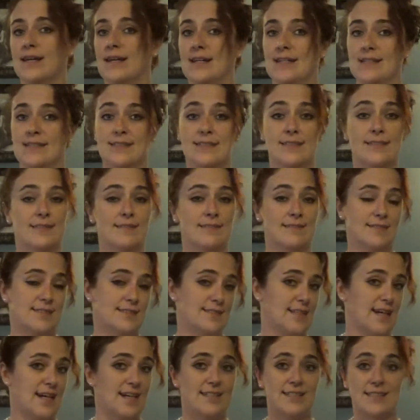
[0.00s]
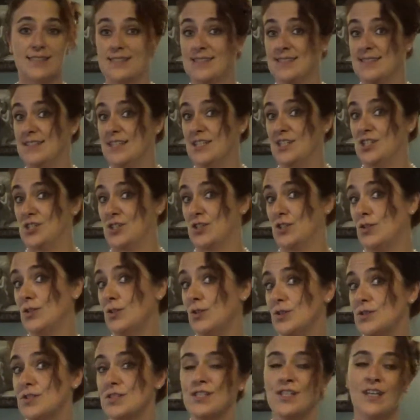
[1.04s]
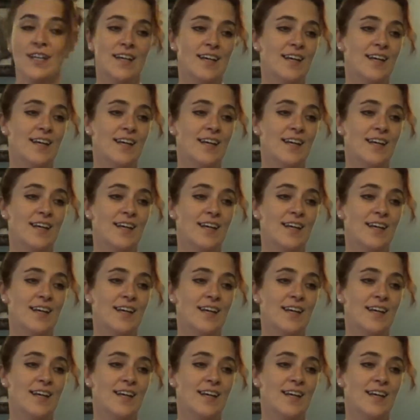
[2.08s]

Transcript: It's das ist nicht gut.